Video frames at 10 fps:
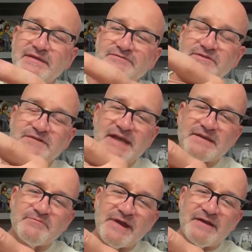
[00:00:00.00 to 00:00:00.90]
if you've
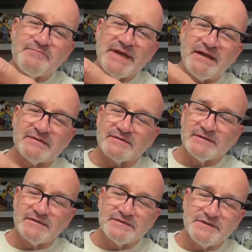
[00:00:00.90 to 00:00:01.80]
got a brown belt,
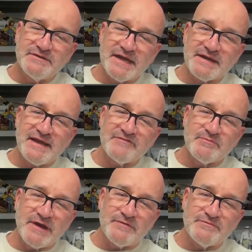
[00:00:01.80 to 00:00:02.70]
then you got to have
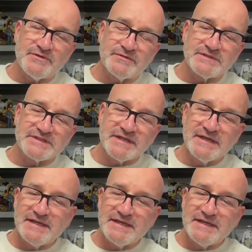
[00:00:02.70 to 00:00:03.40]
brown boots.